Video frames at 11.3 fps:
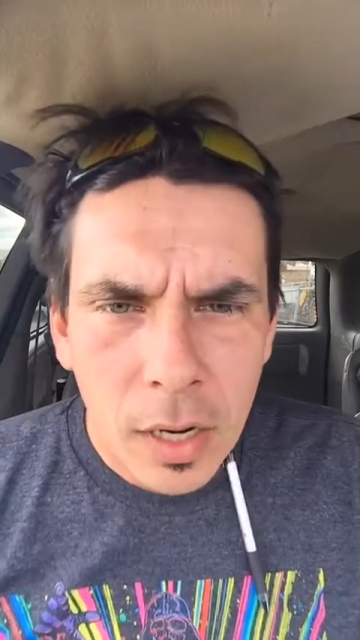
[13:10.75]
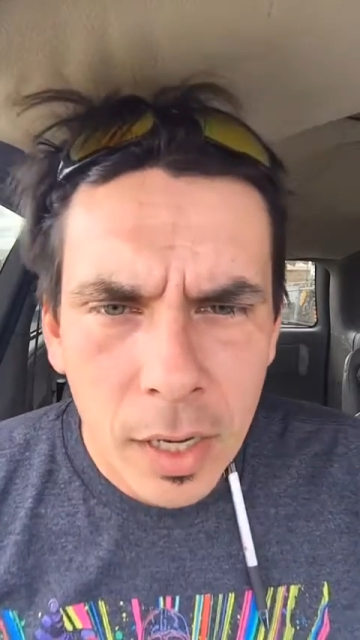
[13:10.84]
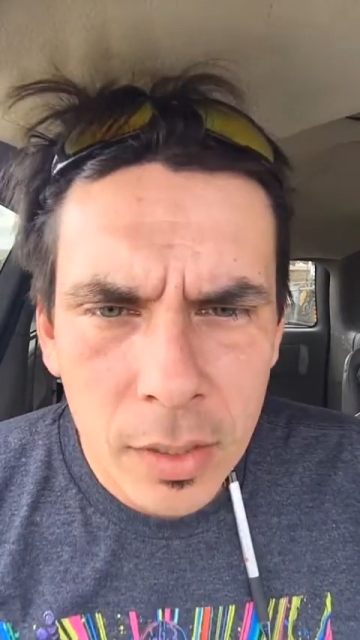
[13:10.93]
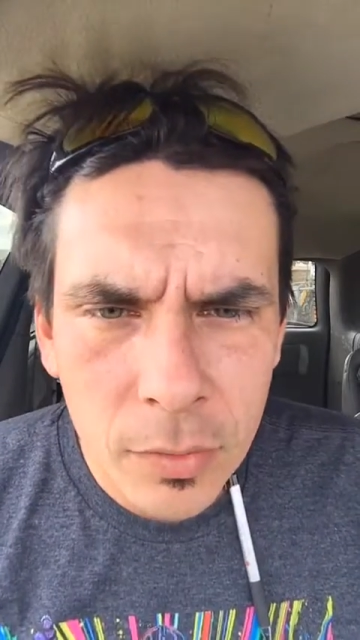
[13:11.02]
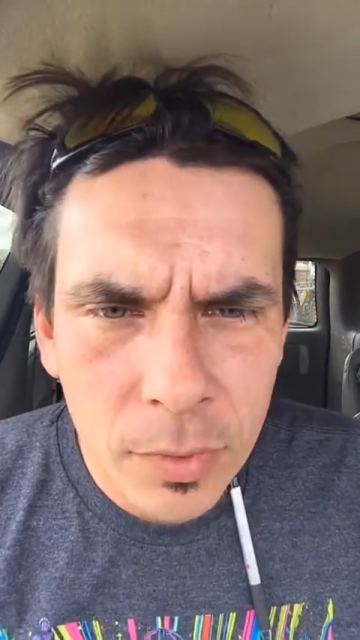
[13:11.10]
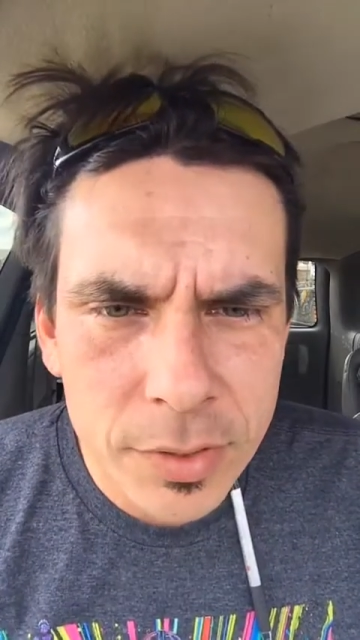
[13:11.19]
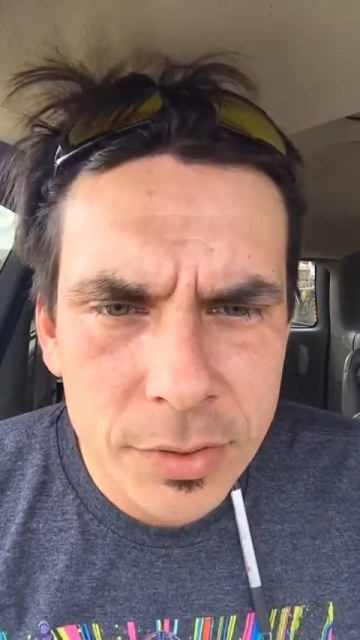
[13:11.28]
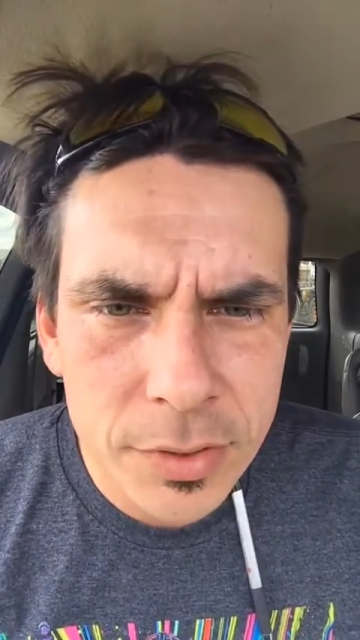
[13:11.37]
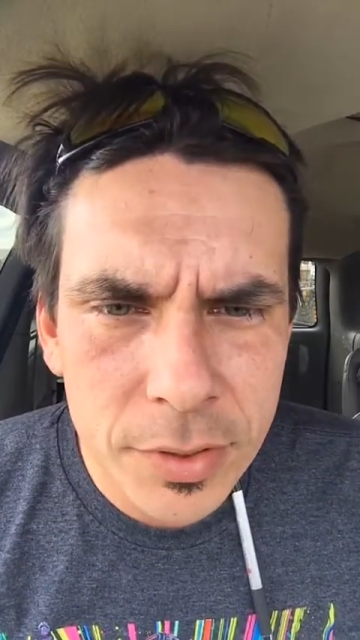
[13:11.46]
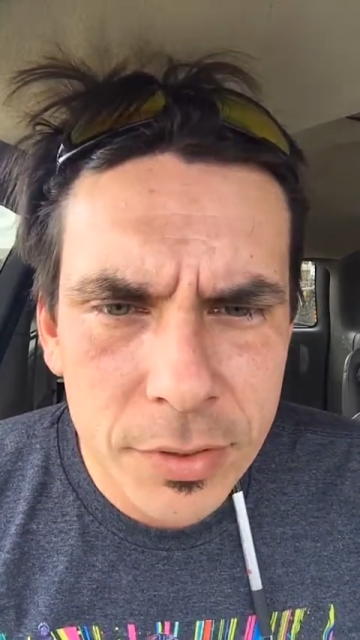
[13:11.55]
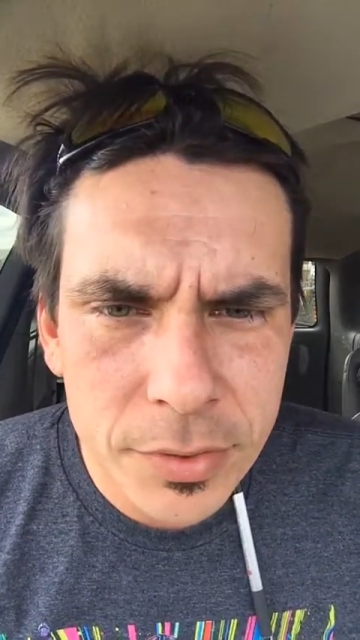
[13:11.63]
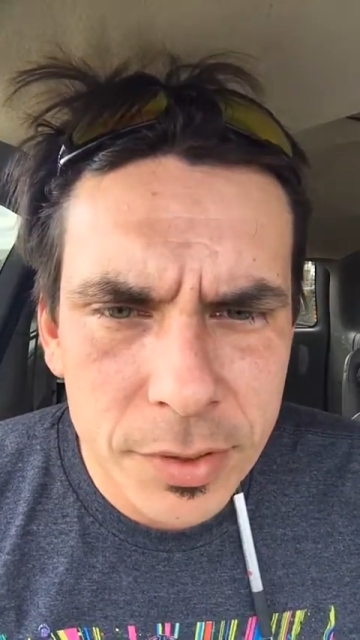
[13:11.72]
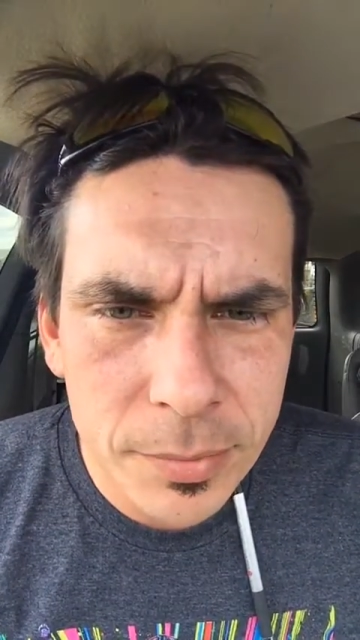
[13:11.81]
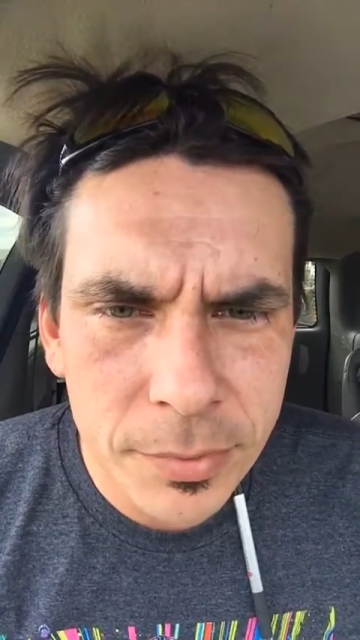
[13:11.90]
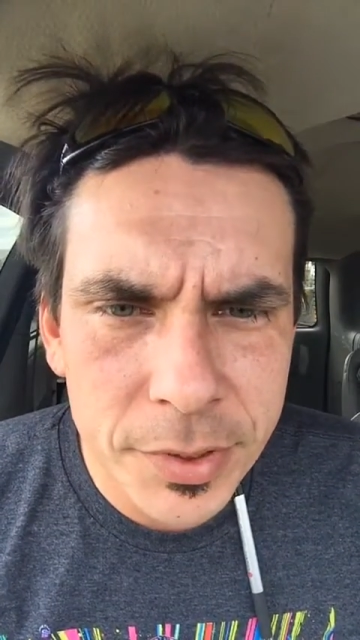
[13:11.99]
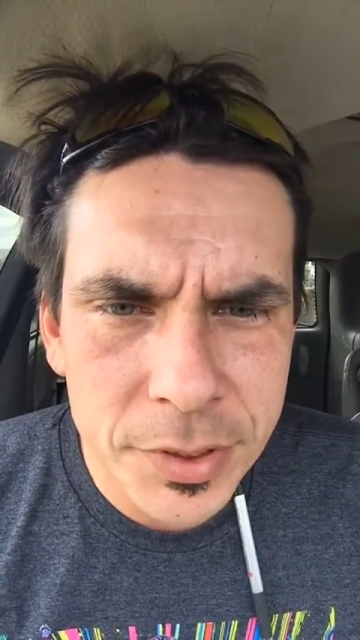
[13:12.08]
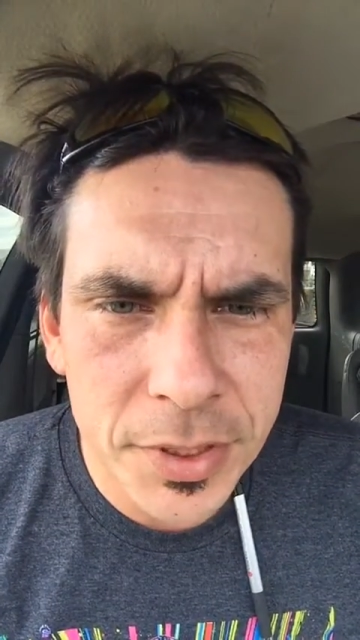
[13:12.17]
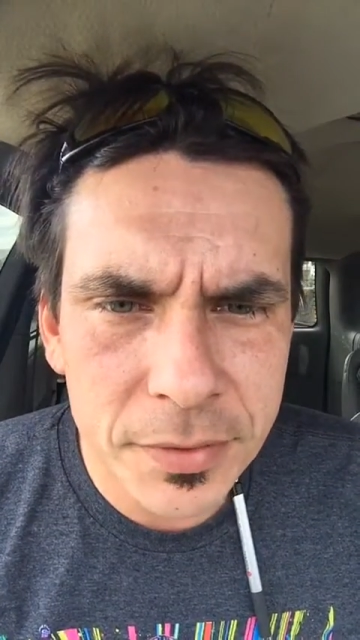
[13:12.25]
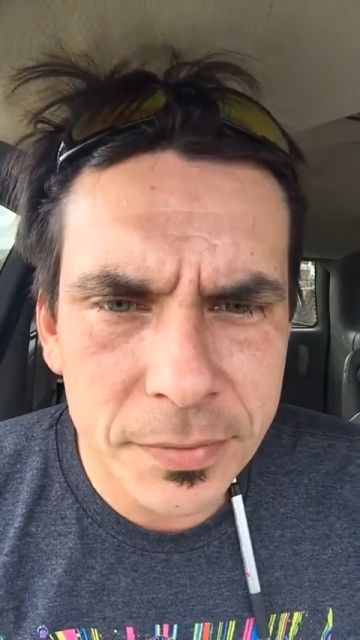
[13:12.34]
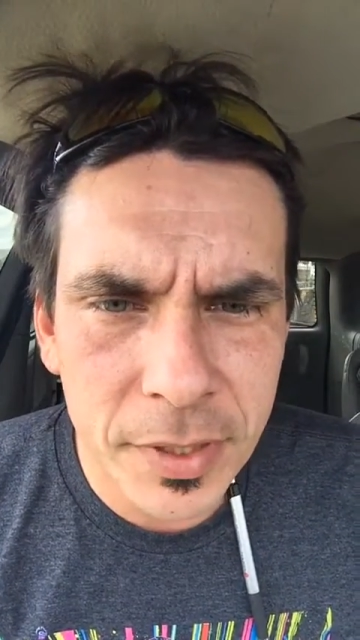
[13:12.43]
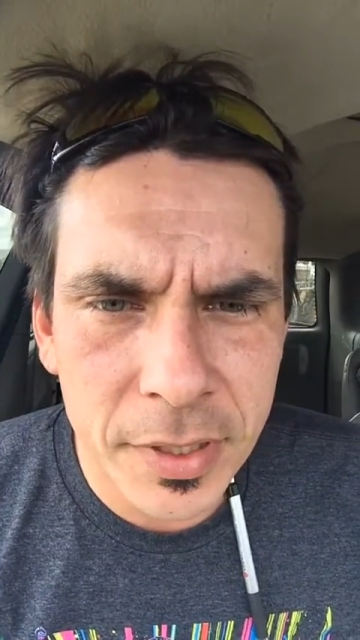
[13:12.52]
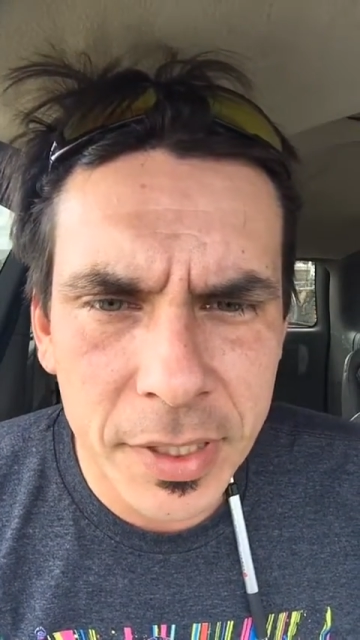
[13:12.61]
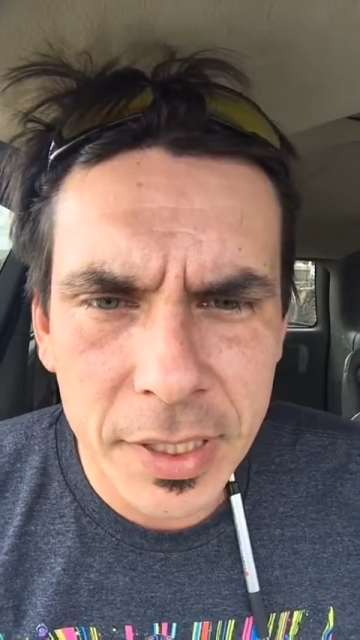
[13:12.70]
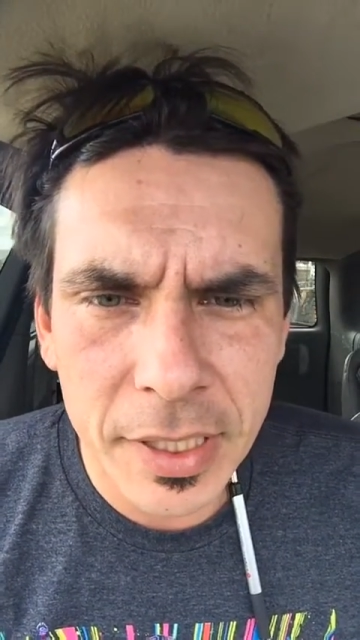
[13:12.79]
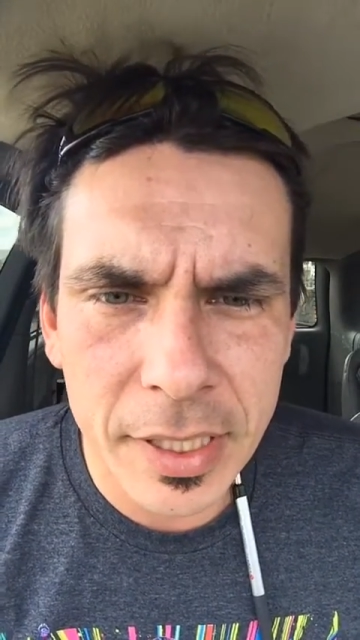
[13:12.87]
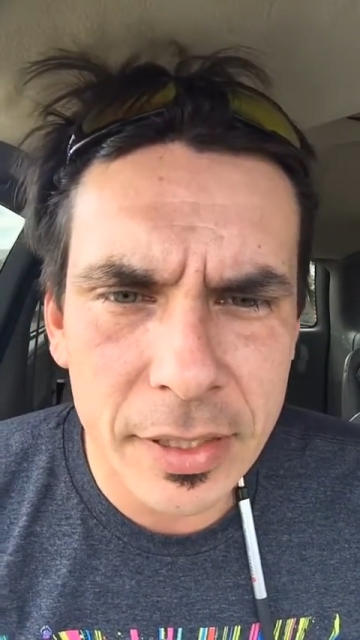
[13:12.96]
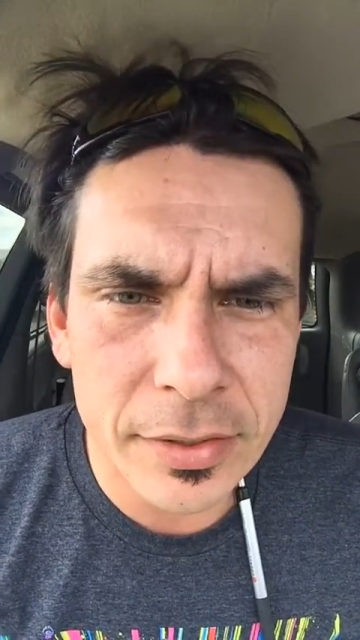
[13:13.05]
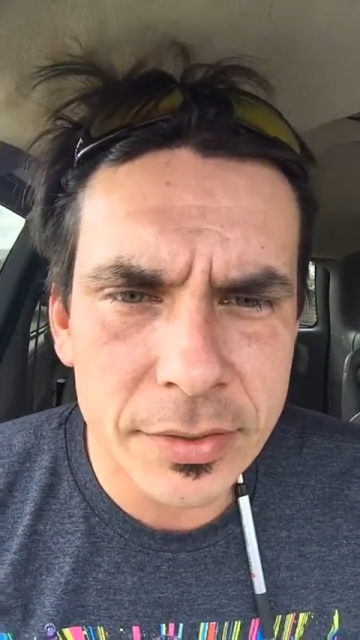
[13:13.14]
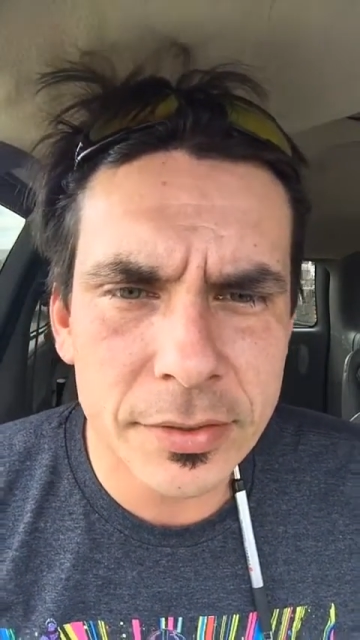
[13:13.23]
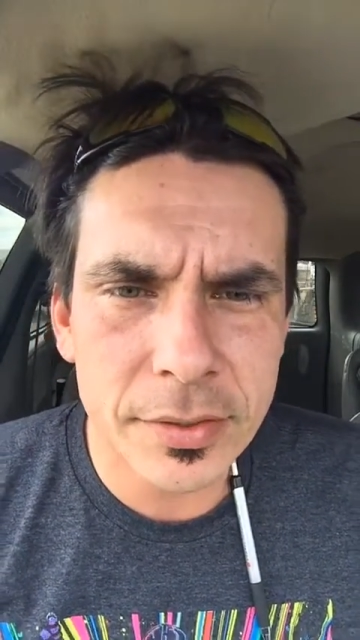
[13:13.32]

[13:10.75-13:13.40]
I don't watch the news and appreciate finding out